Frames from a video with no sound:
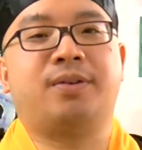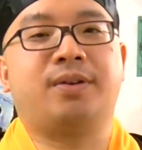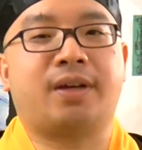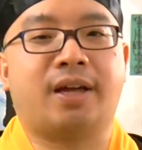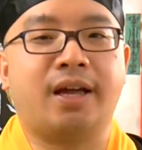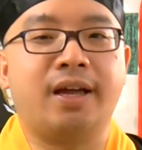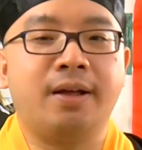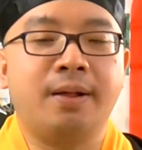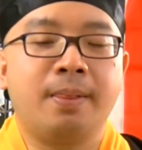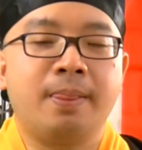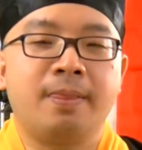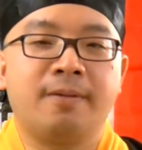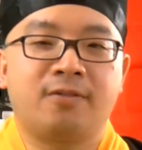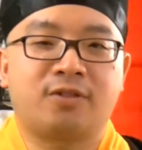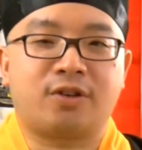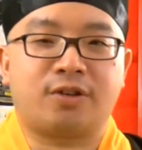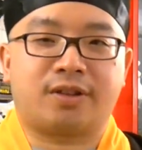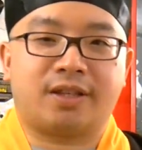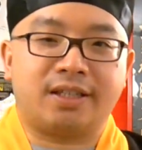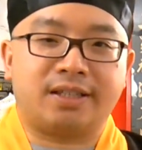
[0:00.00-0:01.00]
Okay,
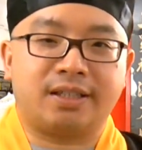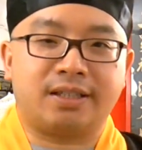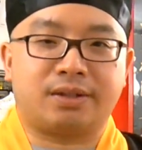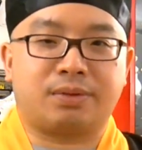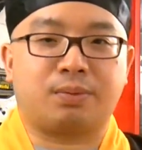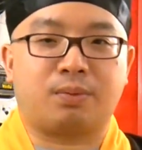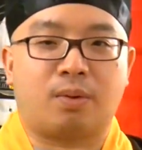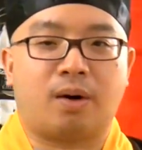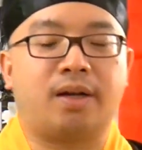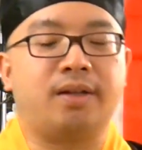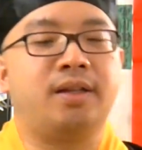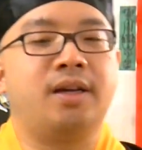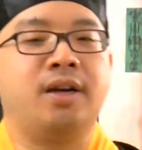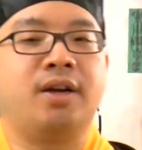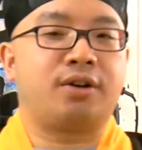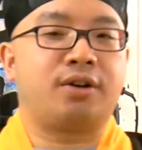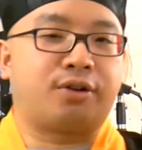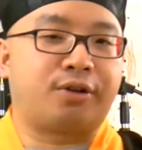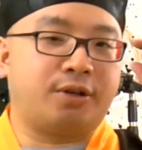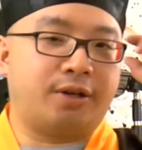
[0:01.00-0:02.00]
so this is one
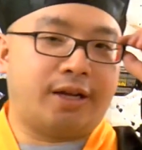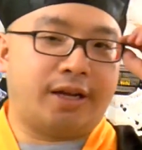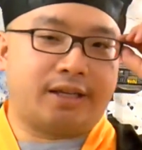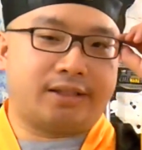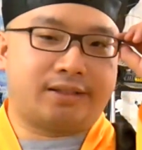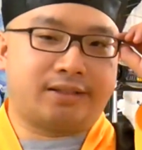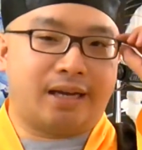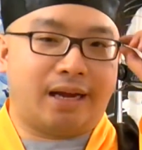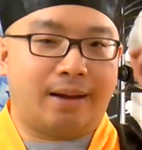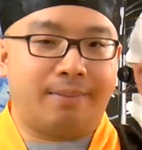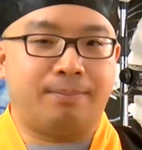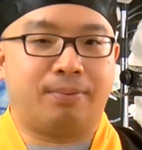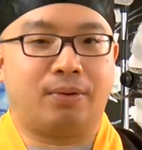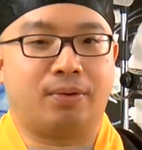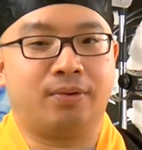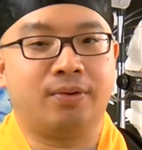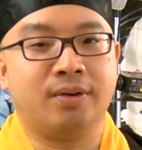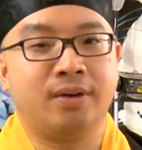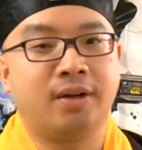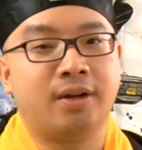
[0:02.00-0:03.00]
good
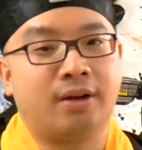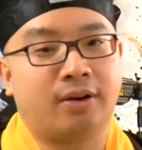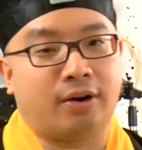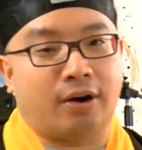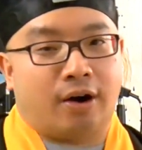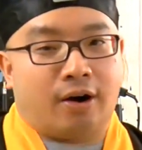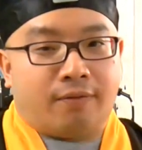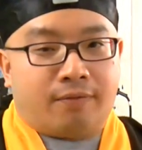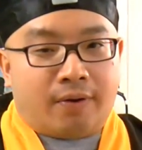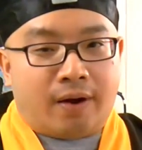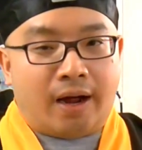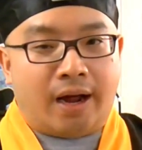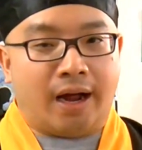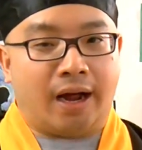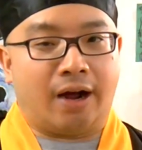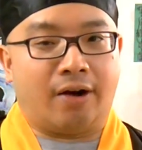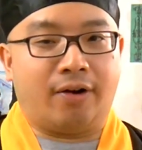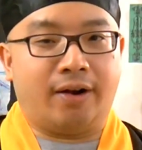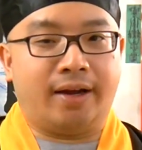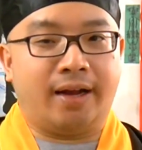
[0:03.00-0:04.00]
example of
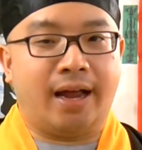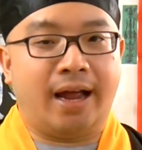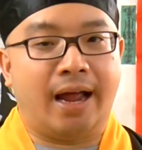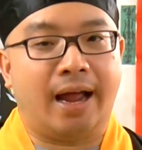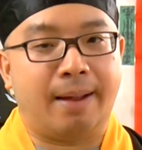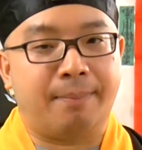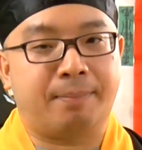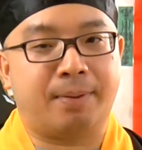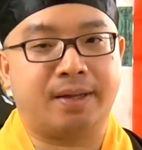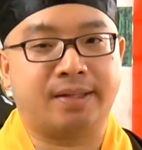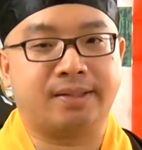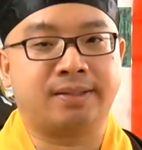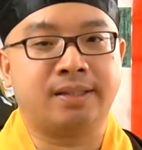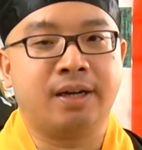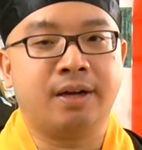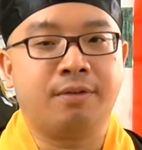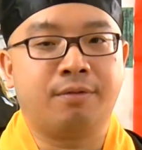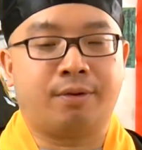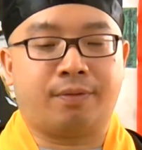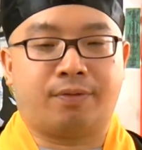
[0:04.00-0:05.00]
how it happens
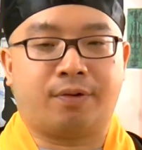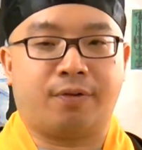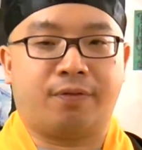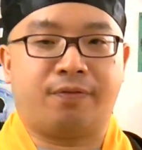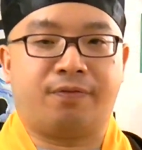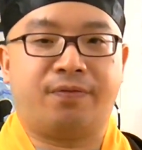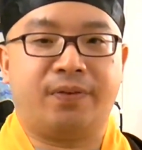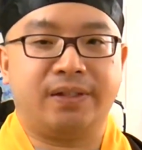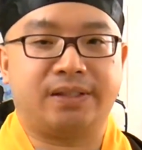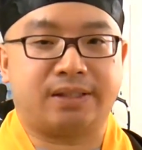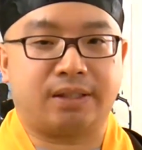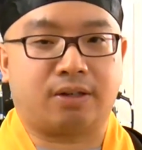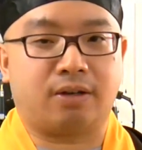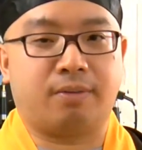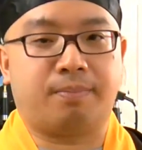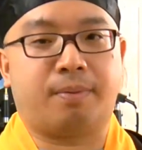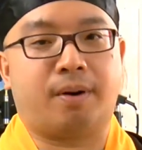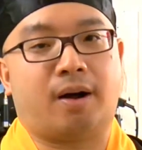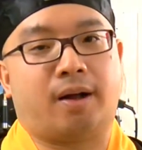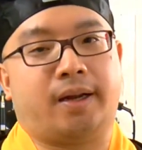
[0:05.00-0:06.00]
with your physical
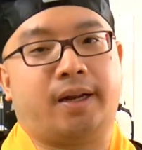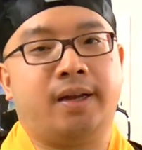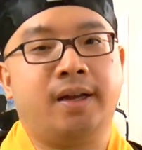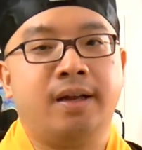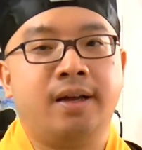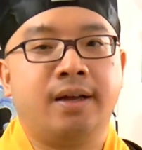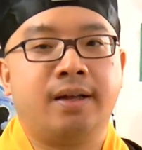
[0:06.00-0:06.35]
body.